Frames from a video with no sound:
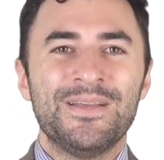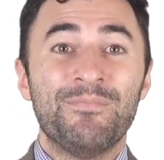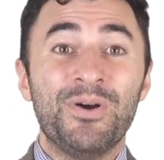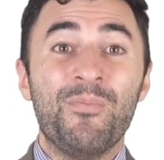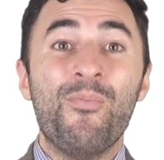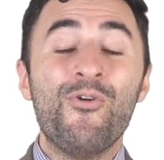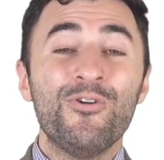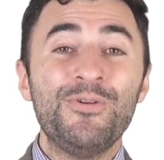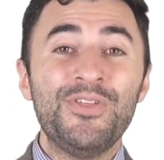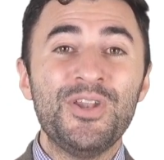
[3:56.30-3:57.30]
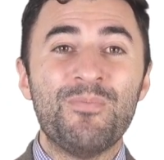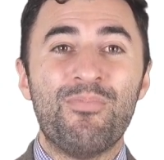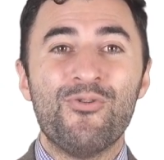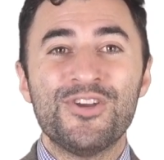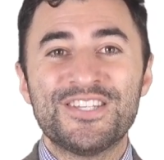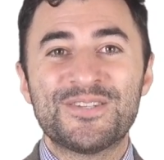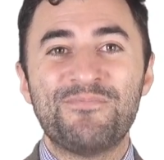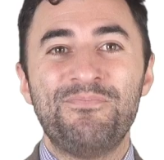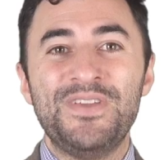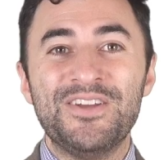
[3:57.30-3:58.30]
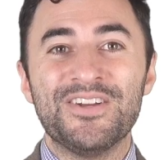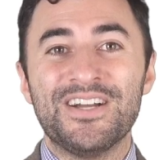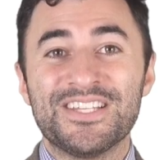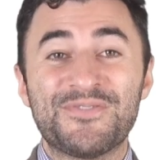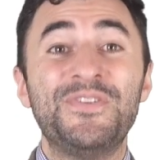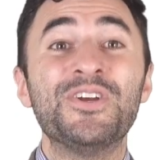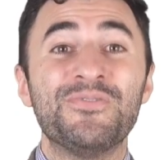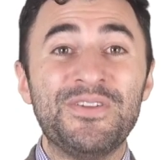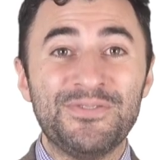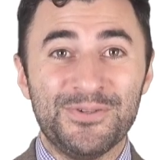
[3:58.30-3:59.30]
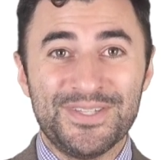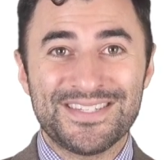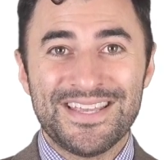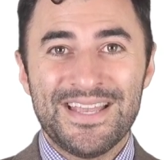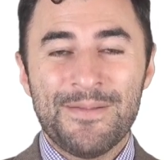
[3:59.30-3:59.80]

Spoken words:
But more within a boy's sphere of influence,